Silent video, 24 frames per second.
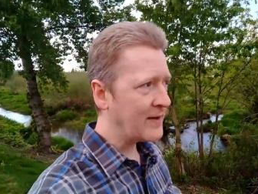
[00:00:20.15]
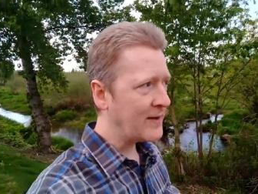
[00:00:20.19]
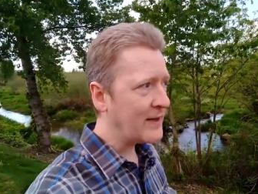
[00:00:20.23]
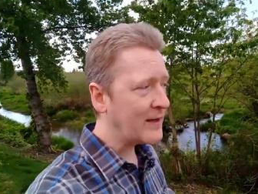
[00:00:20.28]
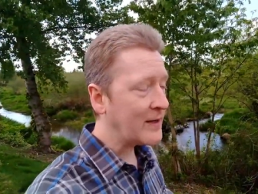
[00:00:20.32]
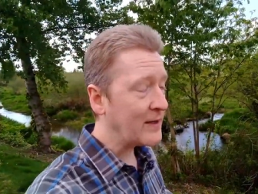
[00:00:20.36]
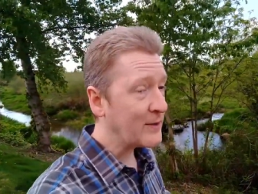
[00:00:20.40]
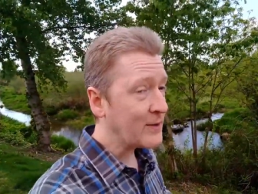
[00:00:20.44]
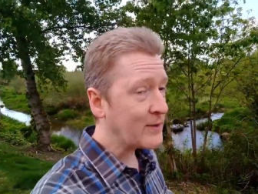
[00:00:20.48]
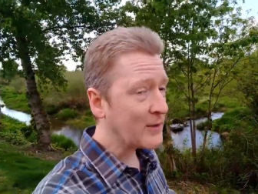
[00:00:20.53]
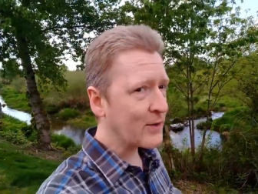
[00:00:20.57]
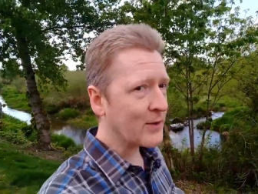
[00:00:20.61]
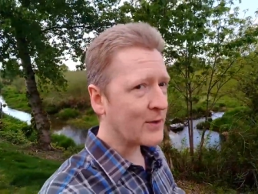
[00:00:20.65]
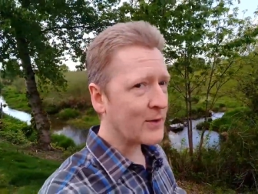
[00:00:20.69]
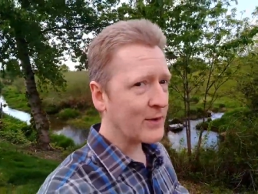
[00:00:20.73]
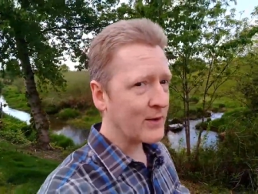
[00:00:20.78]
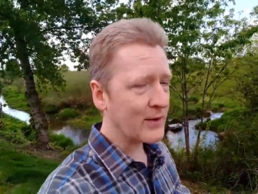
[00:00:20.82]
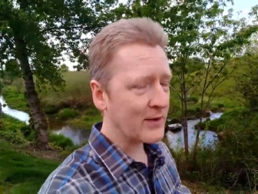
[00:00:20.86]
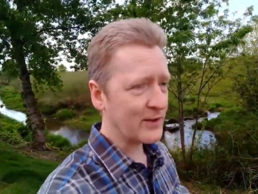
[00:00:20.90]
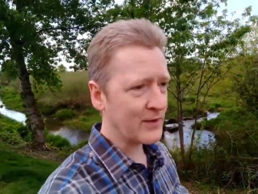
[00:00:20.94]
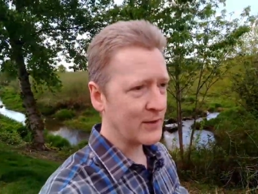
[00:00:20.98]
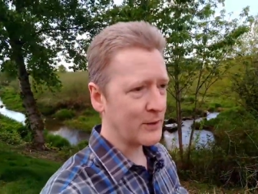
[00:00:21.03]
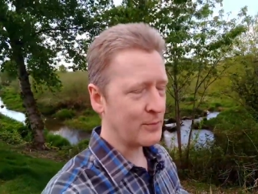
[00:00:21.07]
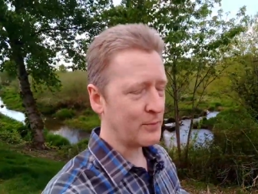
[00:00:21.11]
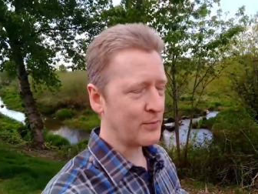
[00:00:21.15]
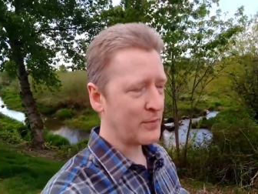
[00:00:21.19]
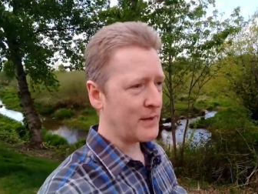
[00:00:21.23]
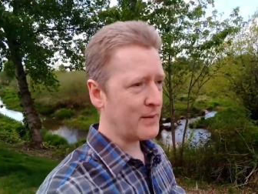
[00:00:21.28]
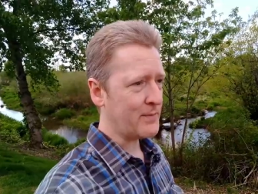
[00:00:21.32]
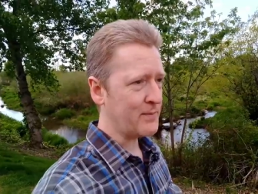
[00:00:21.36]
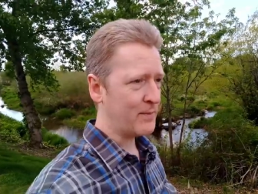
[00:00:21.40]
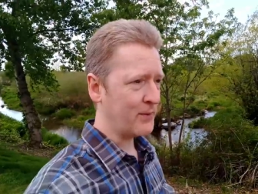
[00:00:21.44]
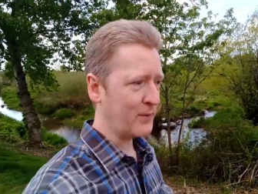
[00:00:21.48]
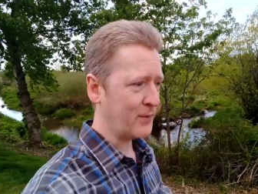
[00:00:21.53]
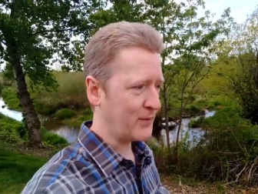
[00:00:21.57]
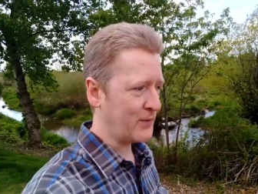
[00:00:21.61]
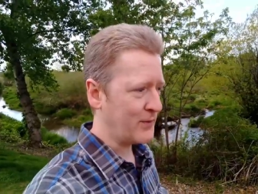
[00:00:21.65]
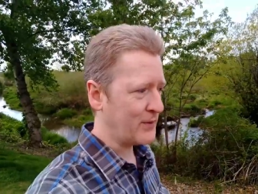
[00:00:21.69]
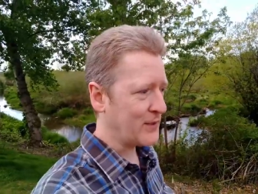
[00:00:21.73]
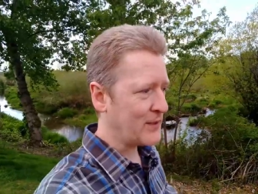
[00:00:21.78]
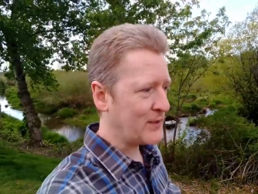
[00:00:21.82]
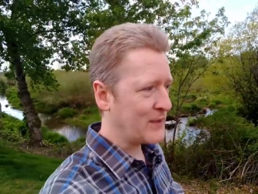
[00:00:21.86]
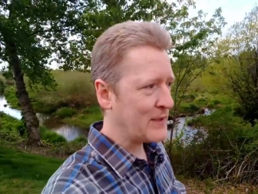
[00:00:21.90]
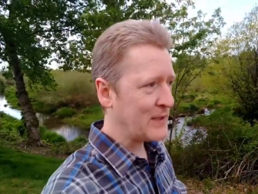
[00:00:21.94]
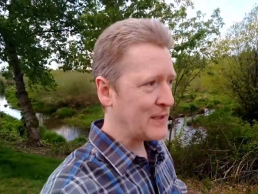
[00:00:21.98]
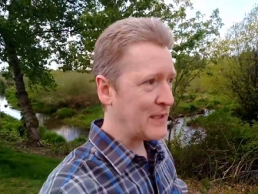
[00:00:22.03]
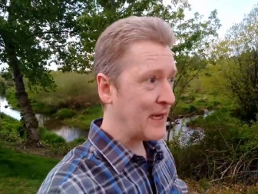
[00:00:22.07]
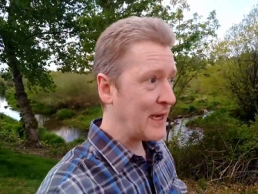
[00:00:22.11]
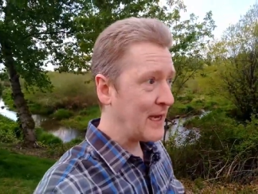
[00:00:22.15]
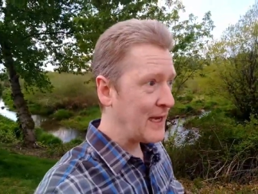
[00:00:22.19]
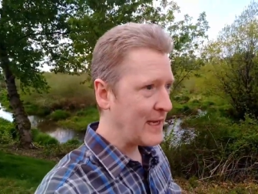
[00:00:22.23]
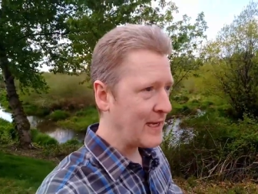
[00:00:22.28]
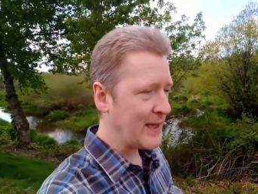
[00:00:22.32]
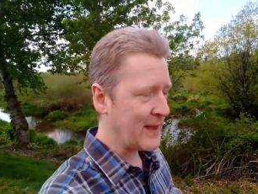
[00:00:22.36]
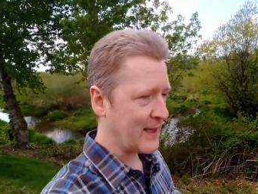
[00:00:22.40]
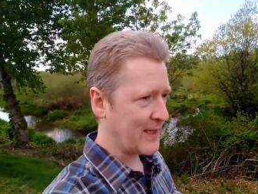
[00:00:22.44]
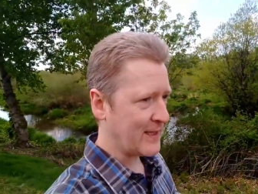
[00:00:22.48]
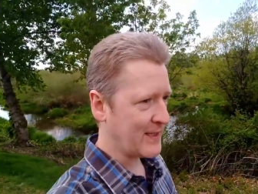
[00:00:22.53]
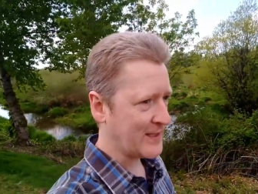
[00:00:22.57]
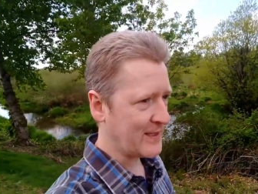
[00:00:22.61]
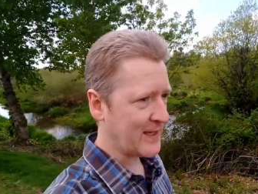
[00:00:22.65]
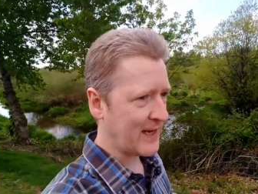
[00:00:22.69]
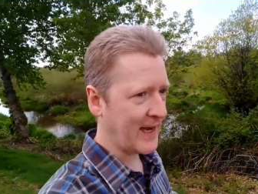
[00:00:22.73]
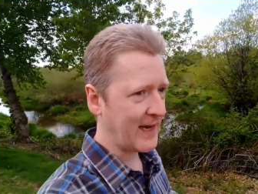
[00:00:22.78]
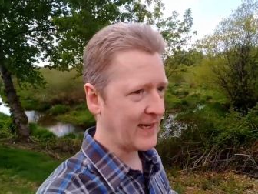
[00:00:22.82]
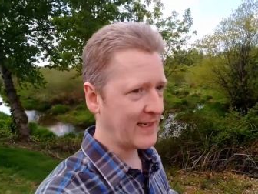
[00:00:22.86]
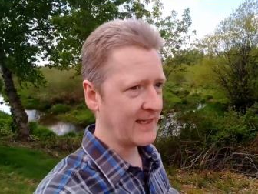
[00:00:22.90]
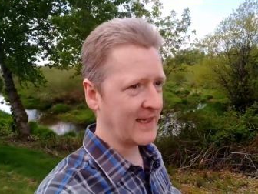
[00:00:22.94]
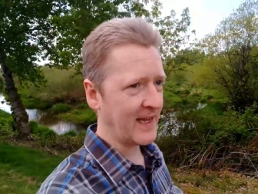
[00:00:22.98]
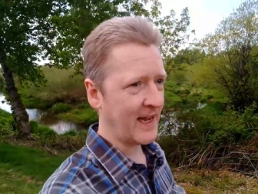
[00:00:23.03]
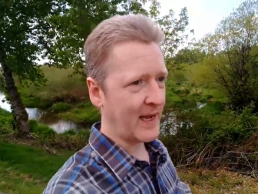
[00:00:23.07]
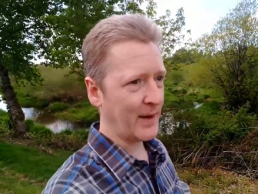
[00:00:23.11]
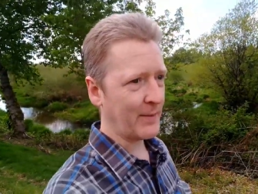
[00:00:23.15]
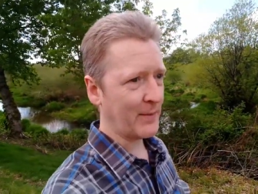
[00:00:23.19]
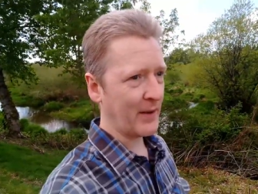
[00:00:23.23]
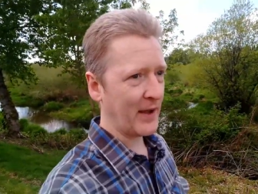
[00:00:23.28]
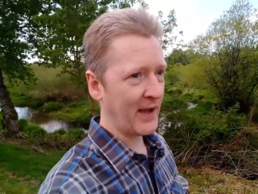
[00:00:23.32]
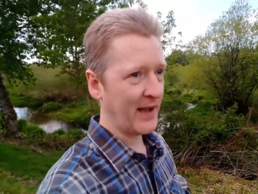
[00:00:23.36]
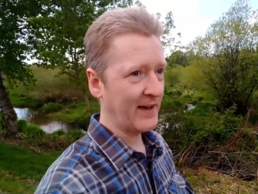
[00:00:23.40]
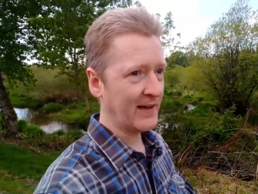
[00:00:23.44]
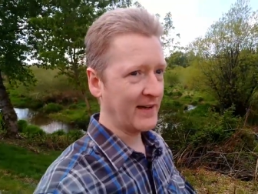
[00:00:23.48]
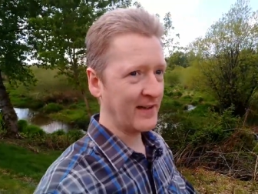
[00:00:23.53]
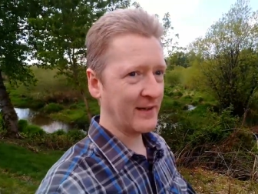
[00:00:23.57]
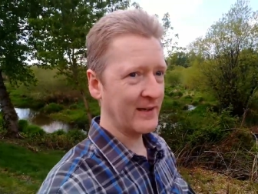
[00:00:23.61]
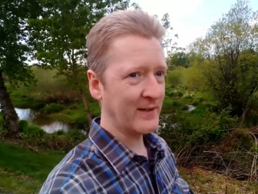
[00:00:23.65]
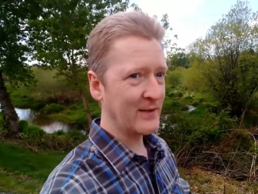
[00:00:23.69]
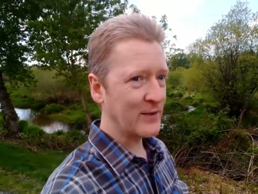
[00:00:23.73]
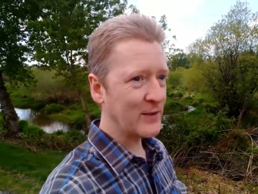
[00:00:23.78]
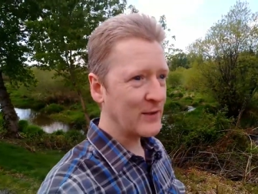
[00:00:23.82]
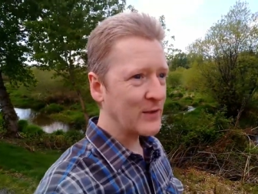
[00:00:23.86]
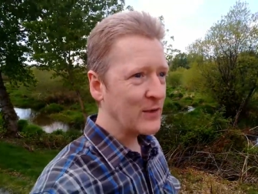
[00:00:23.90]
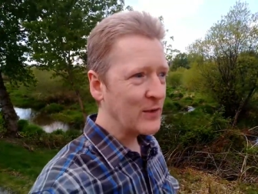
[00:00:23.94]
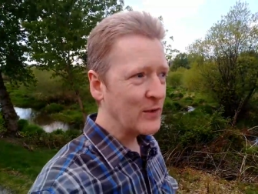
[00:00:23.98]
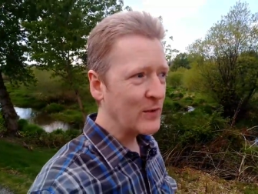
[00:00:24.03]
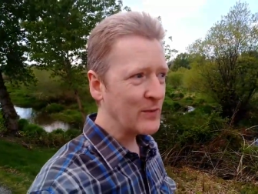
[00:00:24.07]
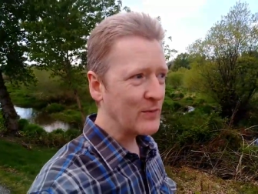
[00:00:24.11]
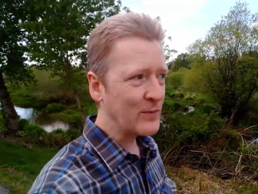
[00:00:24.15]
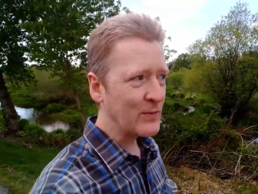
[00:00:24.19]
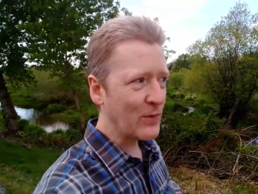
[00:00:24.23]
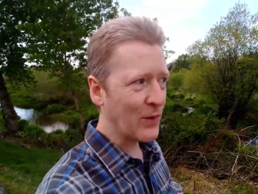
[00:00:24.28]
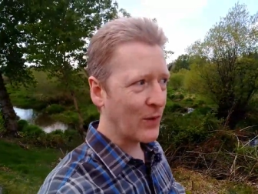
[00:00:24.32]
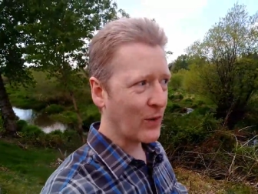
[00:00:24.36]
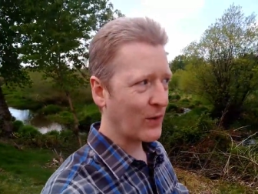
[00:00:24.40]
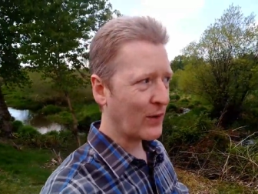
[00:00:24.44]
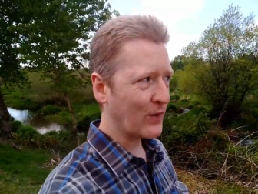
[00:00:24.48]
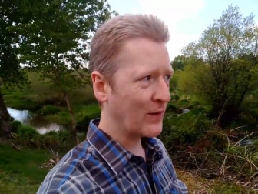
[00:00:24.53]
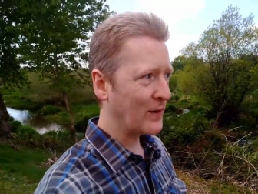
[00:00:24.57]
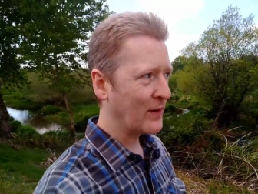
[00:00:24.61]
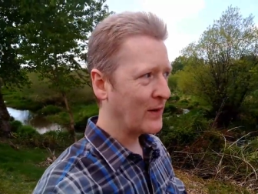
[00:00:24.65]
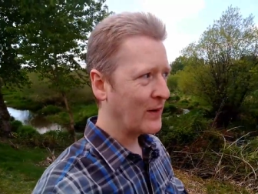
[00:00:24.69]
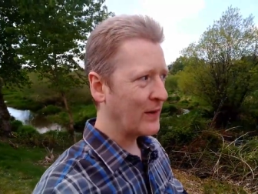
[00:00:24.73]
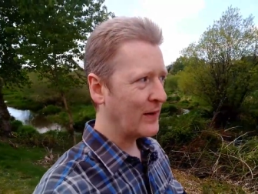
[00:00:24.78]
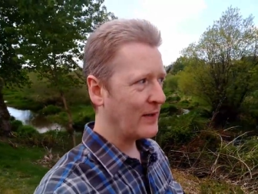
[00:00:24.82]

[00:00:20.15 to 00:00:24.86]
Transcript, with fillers: encourage people to stay in the sad gap and consume more